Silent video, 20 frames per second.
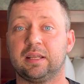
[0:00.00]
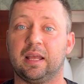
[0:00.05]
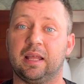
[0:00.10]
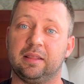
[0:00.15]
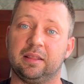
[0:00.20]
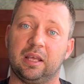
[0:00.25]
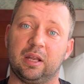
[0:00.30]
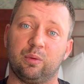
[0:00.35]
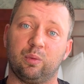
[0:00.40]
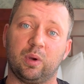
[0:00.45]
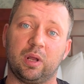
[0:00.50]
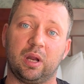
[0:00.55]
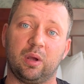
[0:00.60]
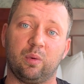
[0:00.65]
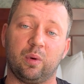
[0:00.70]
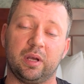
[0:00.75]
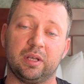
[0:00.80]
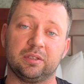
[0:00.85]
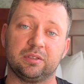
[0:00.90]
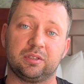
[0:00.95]
and then when I
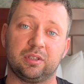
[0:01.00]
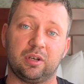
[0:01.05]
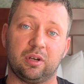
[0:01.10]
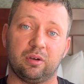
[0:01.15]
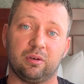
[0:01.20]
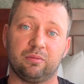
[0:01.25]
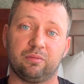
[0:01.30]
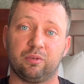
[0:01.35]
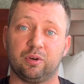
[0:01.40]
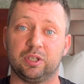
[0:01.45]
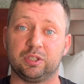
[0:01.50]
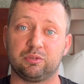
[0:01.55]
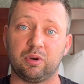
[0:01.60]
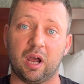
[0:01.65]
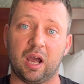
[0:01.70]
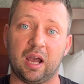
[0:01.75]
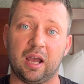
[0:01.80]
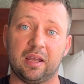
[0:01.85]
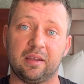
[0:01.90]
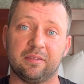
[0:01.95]
went, for a
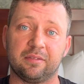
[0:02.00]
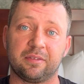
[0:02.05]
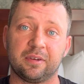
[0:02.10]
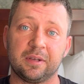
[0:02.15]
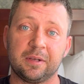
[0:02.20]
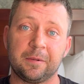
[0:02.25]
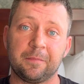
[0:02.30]
drive,